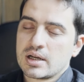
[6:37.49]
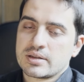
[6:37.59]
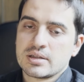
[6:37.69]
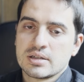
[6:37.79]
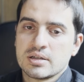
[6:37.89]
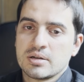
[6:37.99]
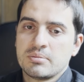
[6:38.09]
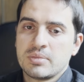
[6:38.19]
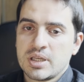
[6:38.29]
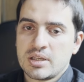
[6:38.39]
the
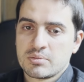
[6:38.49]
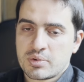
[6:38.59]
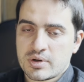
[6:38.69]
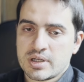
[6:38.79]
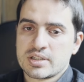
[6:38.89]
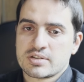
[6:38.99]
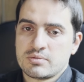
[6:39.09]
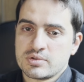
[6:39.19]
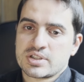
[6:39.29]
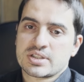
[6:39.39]
main price
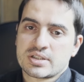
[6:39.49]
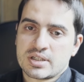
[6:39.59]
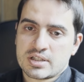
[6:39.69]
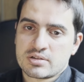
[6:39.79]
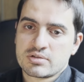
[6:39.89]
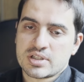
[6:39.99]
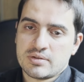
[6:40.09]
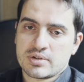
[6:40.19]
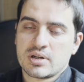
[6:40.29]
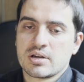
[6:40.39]
was $600 to
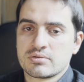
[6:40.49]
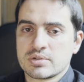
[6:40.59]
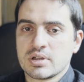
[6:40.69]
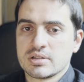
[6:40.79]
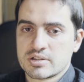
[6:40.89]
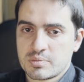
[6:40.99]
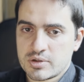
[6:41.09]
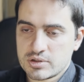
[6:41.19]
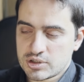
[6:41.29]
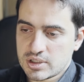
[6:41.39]
$700
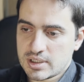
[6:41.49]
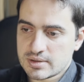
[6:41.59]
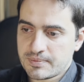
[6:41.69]
per shot.